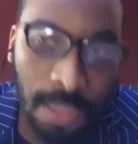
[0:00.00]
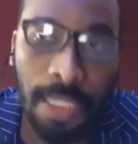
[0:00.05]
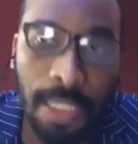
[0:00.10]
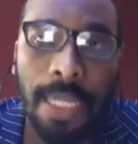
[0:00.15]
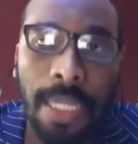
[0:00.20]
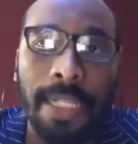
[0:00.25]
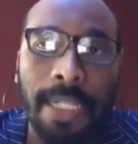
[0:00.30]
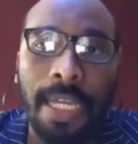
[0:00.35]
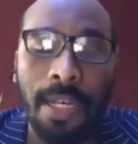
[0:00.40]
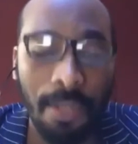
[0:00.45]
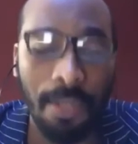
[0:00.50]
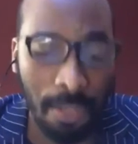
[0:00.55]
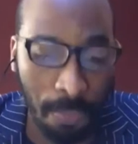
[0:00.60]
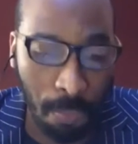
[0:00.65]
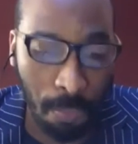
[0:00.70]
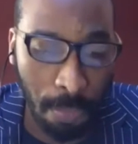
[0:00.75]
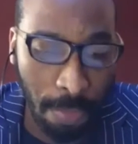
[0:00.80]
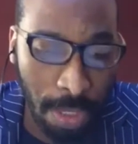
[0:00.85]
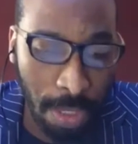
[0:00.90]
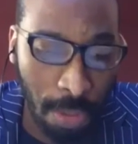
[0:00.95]
And then
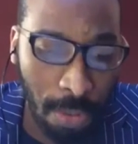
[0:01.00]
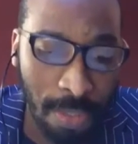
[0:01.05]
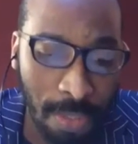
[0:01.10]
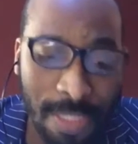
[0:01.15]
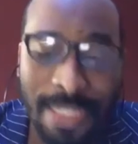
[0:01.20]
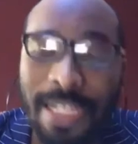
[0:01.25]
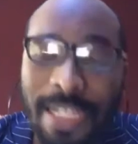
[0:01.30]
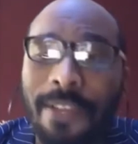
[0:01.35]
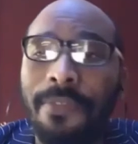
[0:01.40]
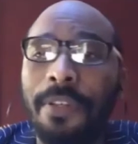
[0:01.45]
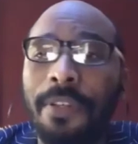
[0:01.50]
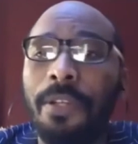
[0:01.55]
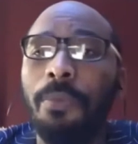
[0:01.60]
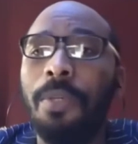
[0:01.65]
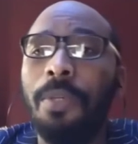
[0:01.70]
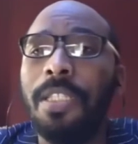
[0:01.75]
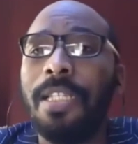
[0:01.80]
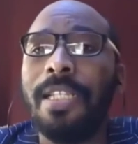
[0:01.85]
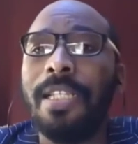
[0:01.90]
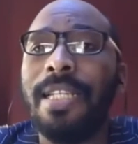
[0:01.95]
we were on 7,
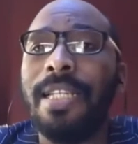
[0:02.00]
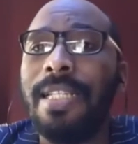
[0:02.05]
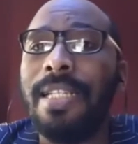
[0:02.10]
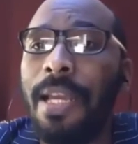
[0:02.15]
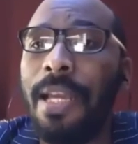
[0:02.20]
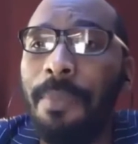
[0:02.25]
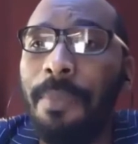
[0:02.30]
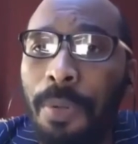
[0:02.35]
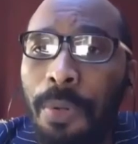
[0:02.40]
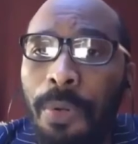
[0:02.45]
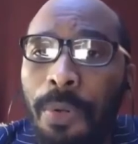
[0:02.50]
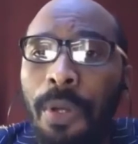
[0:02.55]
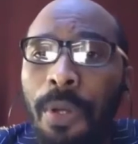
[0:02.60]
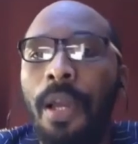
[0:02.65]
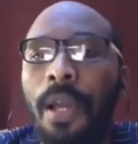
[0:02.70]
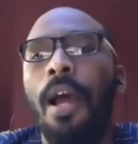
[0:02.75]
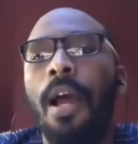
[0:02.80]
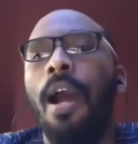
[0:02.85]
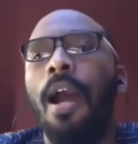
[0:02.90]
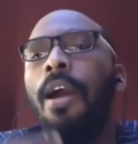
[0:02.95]
which is the tempo,
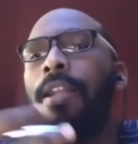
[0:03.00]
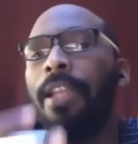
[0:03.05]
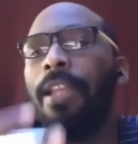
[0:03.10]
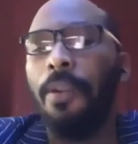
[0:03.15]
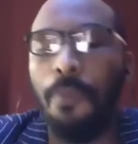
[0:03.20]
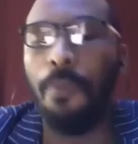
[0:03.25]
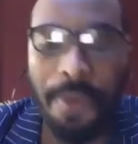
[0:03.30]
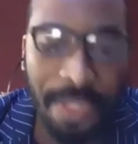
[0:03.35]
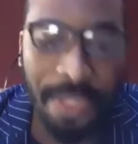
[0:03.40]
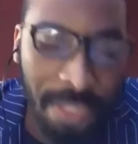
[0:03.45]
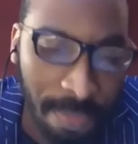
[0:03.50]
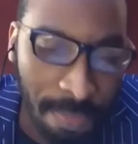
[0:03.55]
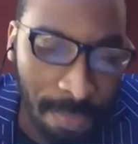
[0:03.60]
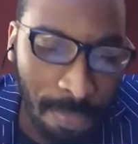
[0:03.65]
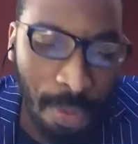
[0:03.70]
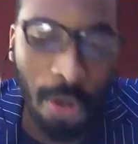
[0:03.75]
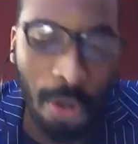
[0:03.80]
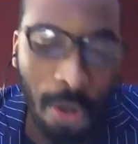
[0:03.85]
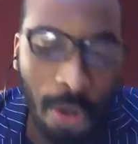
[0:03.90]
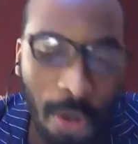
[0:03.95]
the
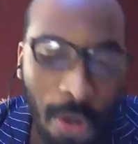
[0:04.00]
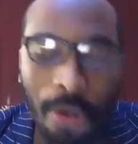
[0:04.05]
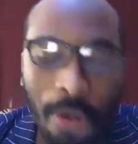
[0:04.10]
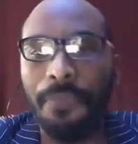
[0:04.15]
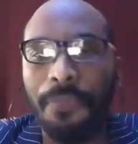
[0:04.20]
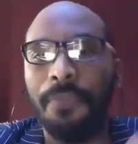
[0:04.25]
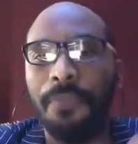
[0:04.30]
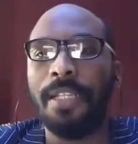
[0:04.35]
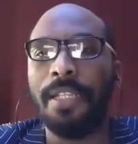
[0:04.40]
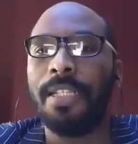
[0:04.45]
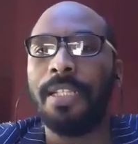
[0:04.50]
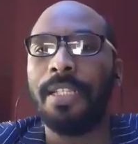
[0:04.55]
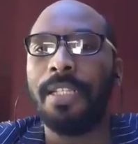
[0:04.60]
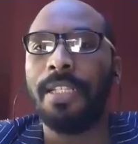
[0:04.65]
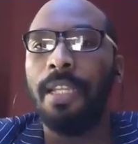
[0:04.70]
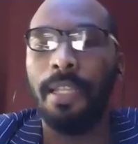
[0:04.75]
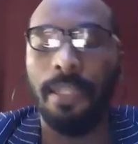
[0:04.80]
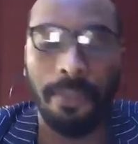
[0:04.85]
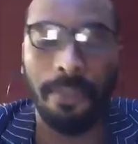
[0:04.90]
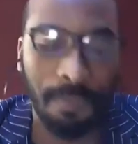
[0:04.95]
rhythm of this
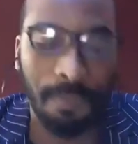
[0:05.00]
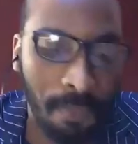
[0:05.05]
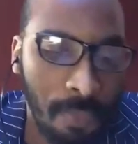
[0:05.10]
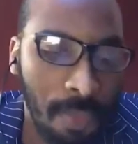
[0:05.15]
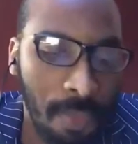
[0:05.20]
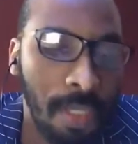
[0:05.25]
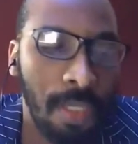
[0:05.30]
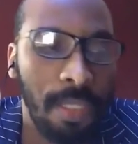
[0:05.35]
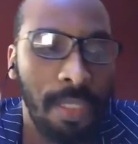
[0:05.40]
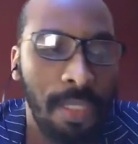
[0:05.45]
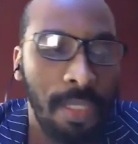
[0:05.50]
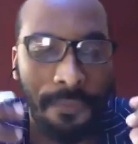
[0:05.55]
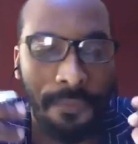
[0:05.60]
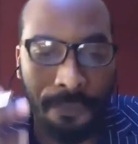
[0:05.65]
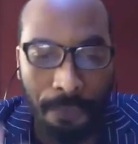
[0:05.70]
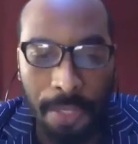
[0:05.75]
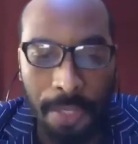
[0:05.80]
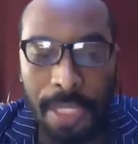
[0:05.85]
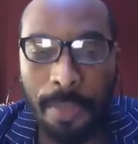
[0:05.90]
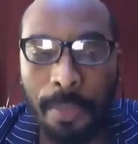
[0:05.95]
thing, the
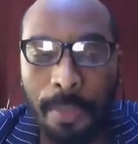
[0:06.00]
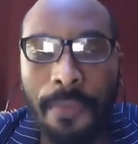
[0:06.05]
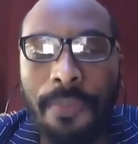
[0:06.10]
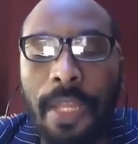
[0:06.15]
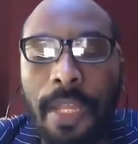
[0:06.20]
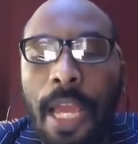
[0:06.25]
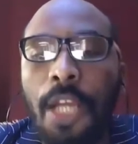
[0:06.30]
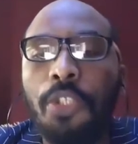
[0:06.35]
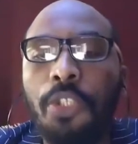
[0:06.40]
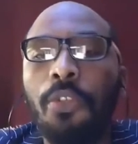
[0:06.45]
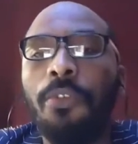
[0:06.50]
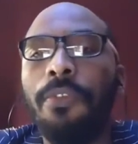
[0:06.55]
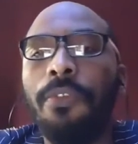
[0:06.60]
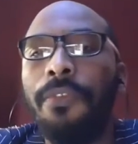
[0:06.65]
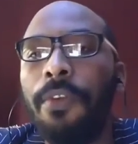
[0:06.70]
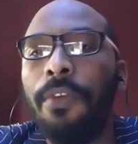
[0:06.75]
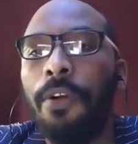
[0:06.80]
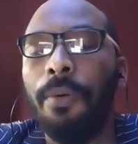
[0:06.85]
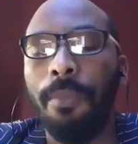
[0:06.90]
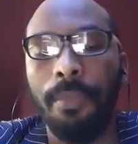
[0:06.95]
rhythm of the actual
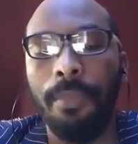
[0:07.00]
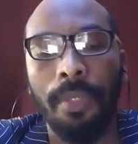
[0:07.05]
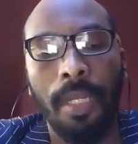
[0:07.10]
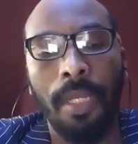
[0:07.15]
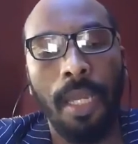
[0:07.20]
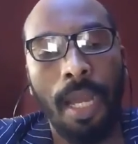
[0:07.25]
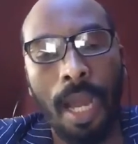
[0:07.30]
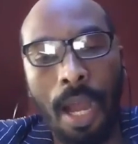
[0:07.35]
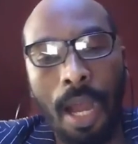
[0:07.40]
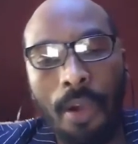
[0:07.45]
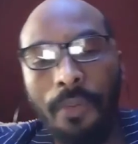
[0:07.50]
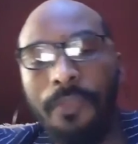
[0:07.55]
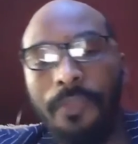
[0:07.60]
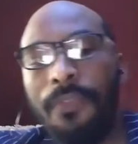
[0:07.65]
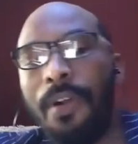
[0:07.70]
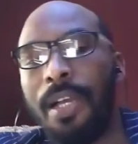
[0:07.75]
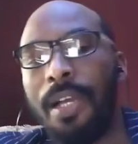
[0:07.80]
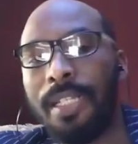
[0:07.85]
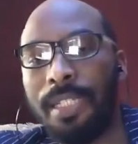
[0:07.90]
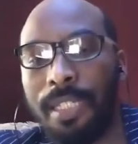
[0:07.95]
film. How
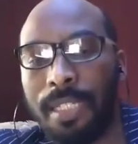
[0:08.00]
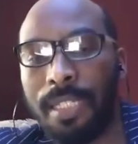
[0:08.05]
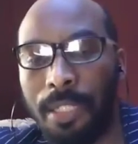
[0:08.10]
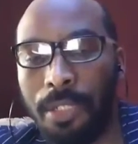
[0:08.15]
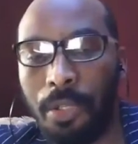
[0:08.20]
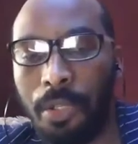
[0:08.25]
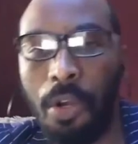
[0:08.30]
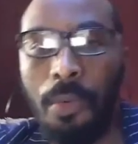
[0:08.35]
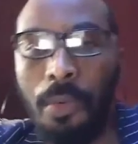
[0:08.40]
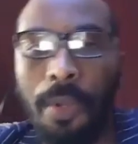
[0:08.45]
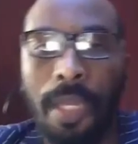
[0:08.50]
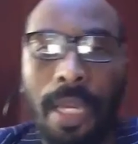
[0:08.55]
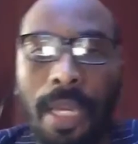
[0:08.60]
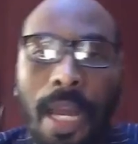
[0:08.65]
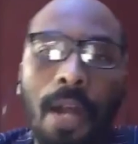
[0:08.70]
fast is it going?